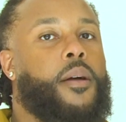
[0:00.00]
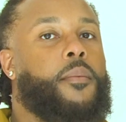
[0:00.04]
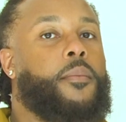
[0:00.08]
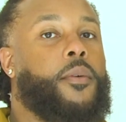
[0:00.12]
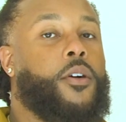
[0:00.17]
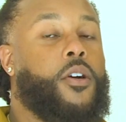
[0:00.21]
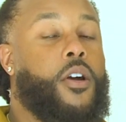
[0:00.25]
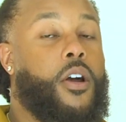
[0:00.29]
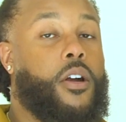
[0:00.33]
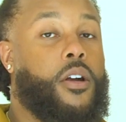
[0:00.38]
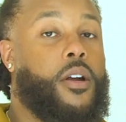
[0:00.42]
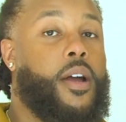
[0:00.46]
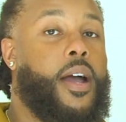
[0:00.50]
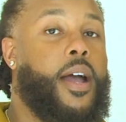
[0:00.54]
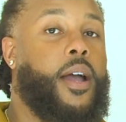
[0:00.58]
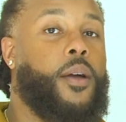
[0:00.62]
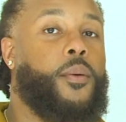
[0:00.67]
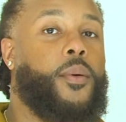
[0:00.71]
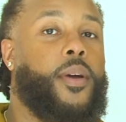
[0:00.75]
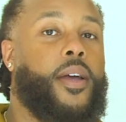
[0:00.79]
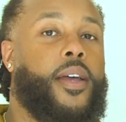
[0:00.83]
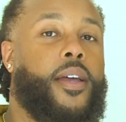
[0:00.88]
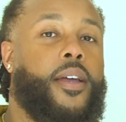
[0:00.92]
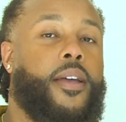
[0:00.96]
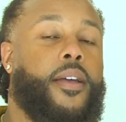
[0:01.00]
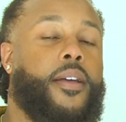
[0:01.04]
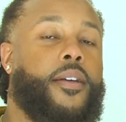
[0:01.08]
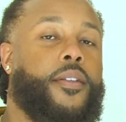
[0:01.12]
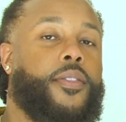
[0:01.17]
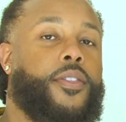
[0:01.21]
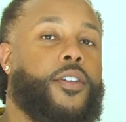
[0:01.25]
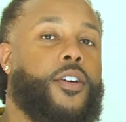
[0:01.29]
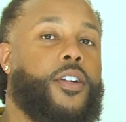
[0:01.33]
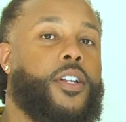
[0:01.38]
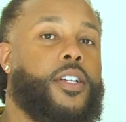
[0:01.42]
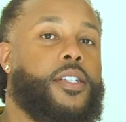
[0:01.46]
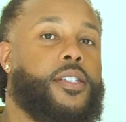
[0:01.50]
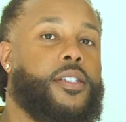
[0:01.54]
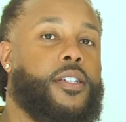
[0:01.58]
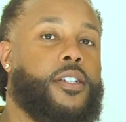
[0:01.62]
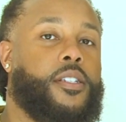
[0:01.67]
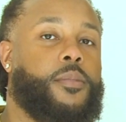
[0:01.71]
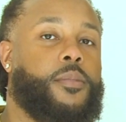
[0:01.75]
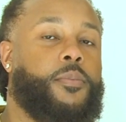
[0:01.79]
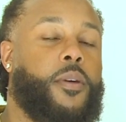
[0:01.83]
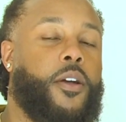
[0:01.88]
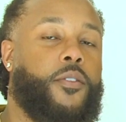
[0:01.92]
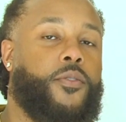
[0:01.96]
McCarter Highway,
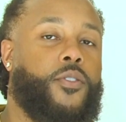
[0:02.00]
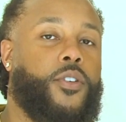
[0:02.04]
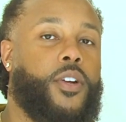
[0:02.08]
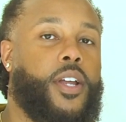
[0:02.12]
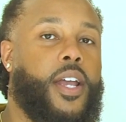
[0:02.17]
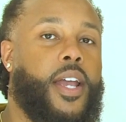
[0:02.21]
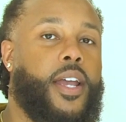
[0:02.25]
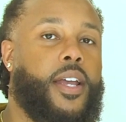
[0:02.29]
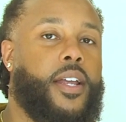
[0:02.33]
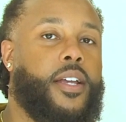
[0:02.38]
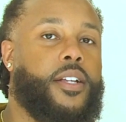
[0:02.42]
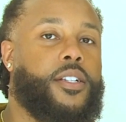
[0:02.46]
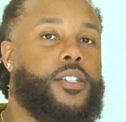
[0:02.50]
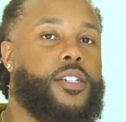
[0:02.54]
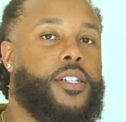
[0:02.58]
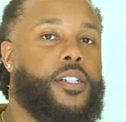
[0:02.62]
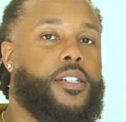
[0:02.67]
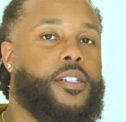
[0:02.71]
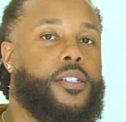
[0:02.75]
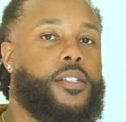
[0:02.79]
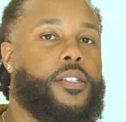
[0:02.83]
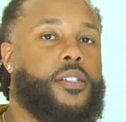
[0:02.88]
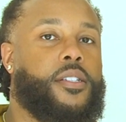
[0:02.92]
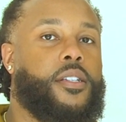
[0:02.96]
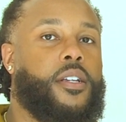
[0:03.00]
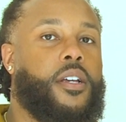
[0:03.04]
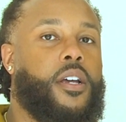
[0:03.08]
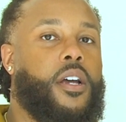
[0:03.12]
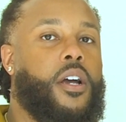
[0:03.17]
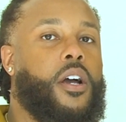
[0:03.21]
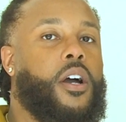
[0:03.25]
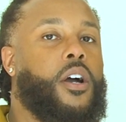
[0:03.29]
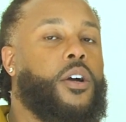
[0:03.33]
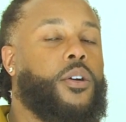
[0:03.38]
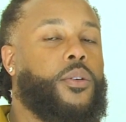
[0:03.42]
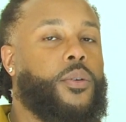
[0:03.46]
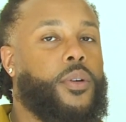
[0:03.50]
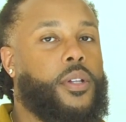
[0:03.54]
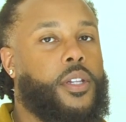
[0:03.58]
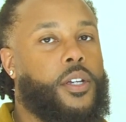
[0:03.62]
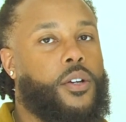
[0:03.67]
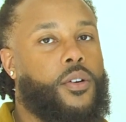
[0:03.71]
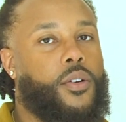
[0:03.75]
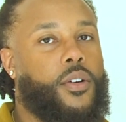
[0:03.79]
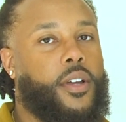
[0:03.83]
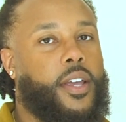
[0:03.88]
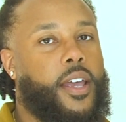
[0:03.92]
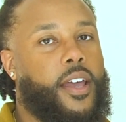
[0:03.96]
36 by 48 inches,
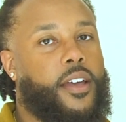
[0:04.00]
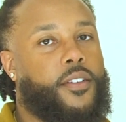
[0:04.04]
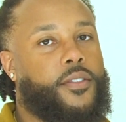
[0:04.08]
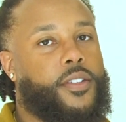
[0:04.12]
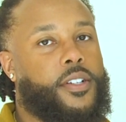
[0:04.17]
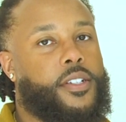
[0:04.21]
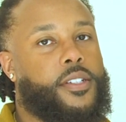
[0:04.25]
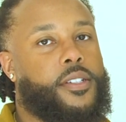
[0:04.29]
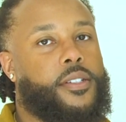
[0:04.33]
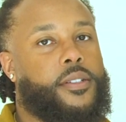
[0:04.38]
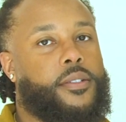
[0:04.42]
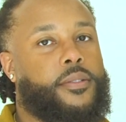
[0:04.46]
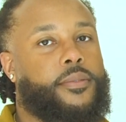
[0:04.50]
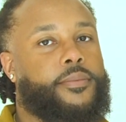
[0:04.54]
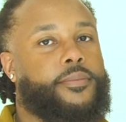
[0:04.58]
acrylic on canvas.